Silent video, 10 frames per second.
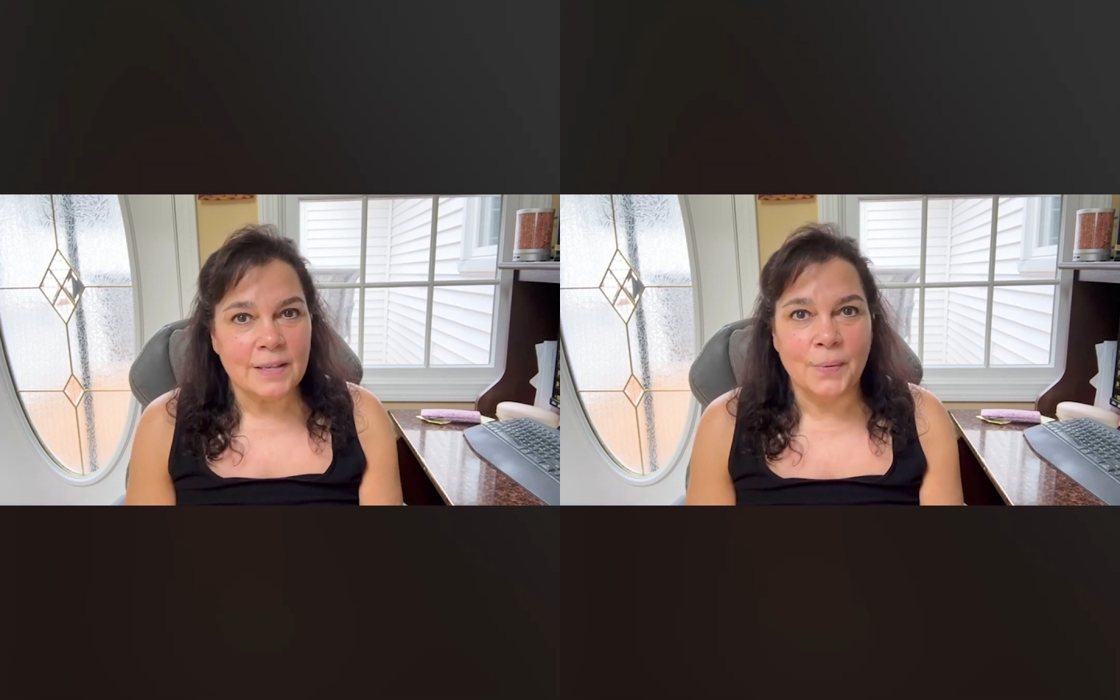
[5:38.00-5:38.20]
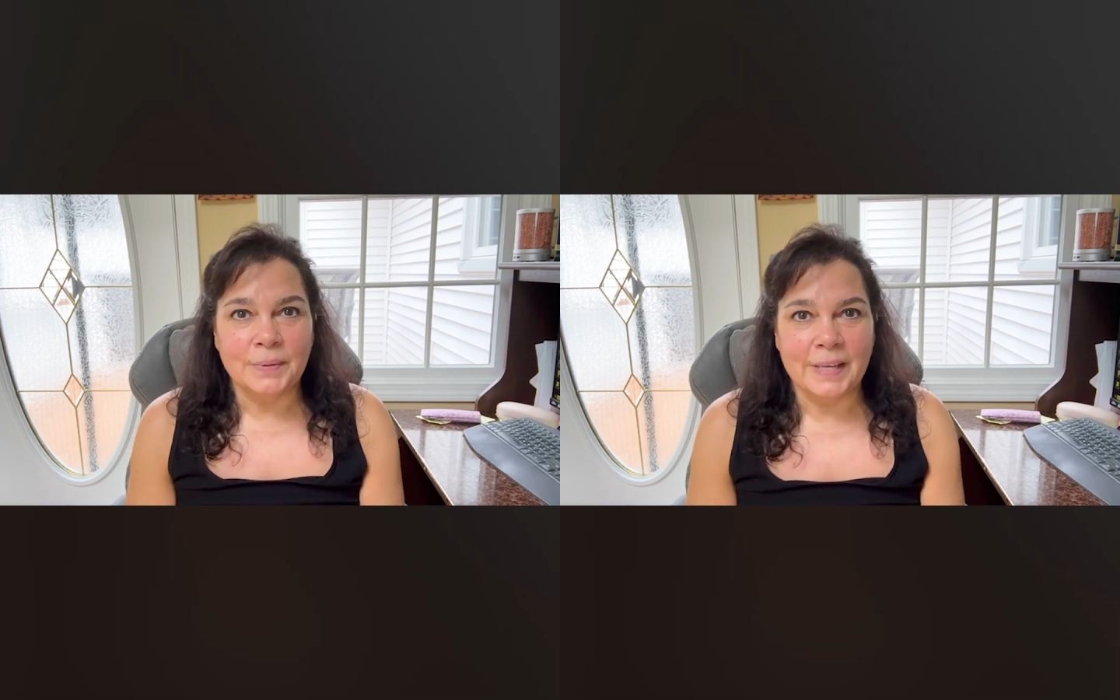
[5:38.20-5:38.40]

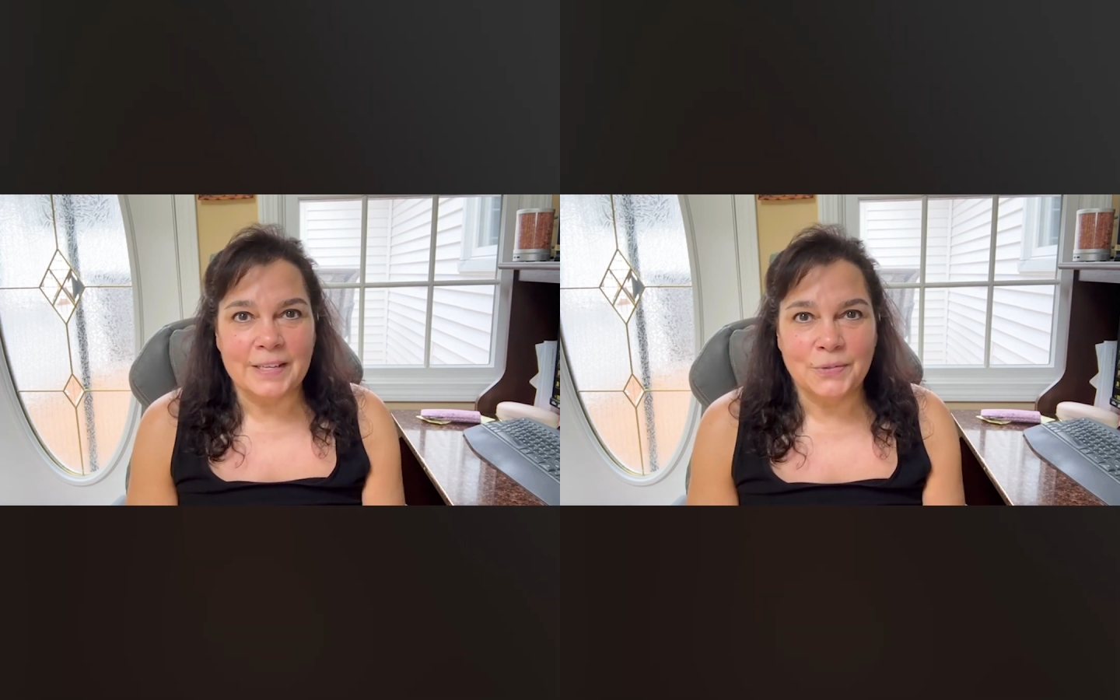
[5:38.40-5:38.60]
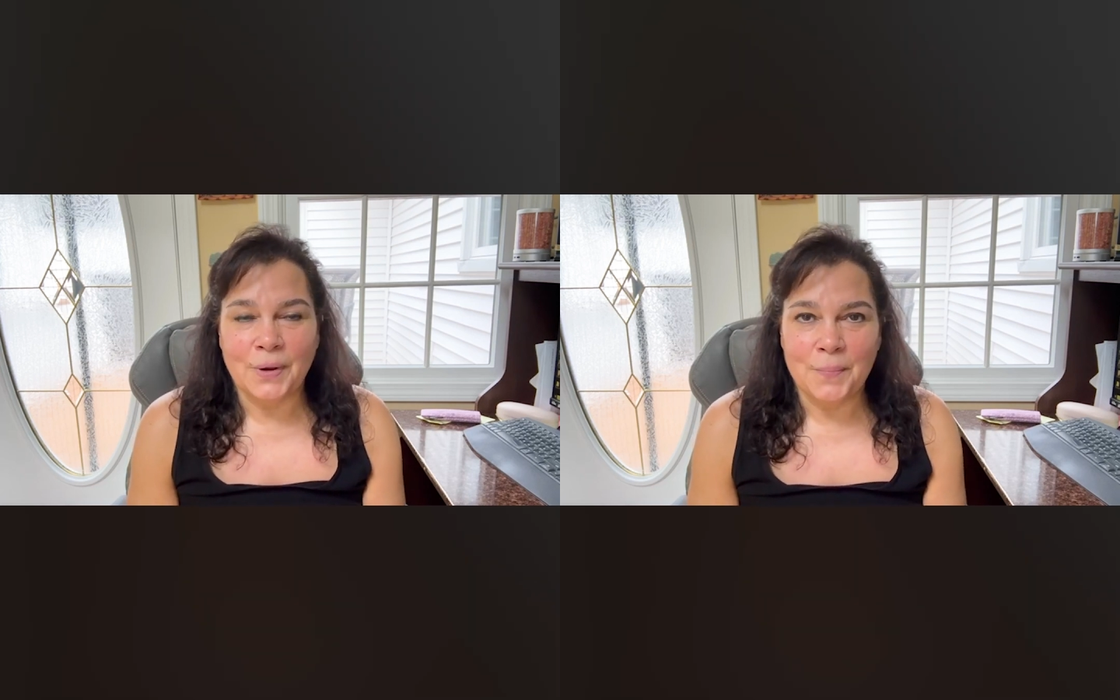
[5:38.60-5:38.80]
someone
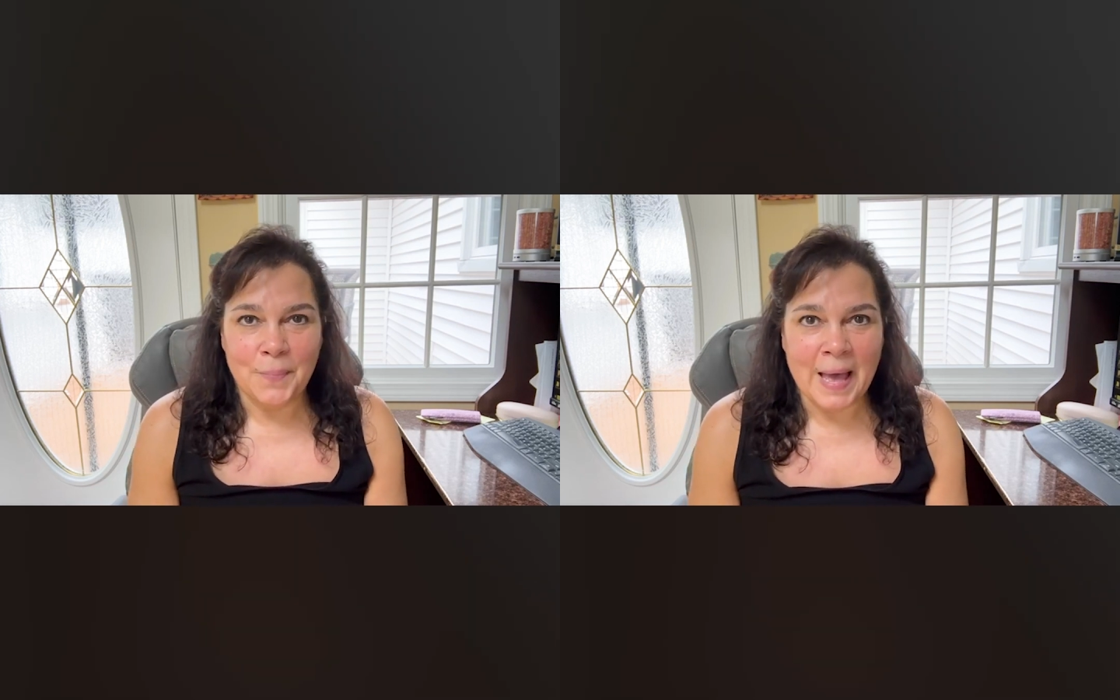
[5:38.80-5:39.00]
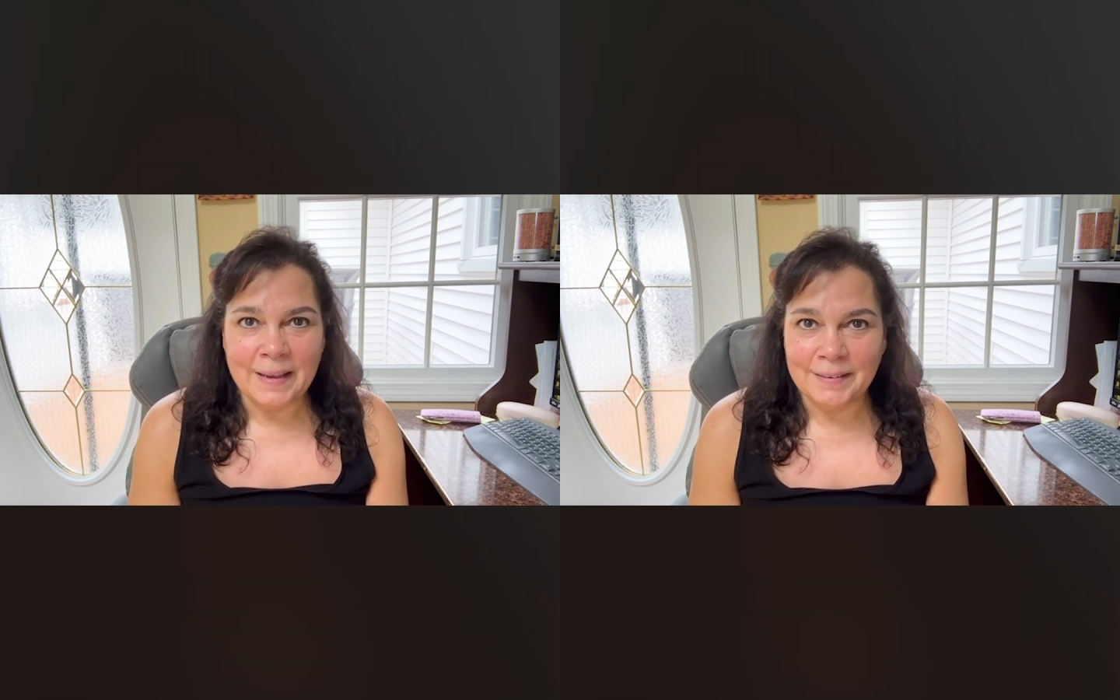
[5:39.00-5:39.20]
like Trump
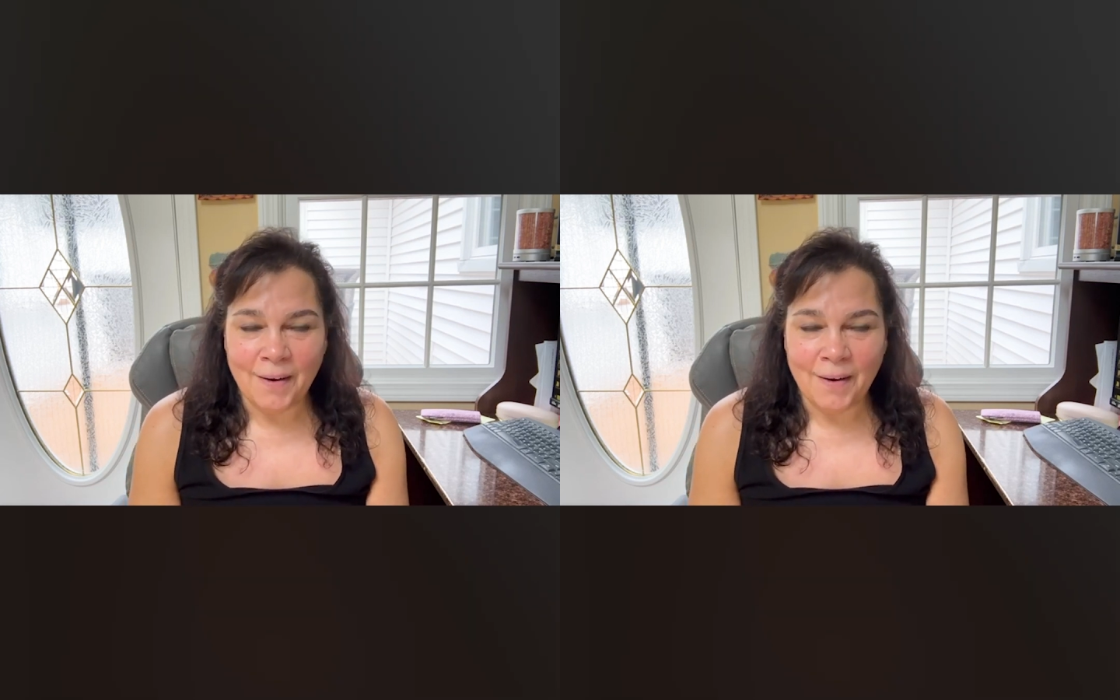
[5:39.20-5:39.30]
back in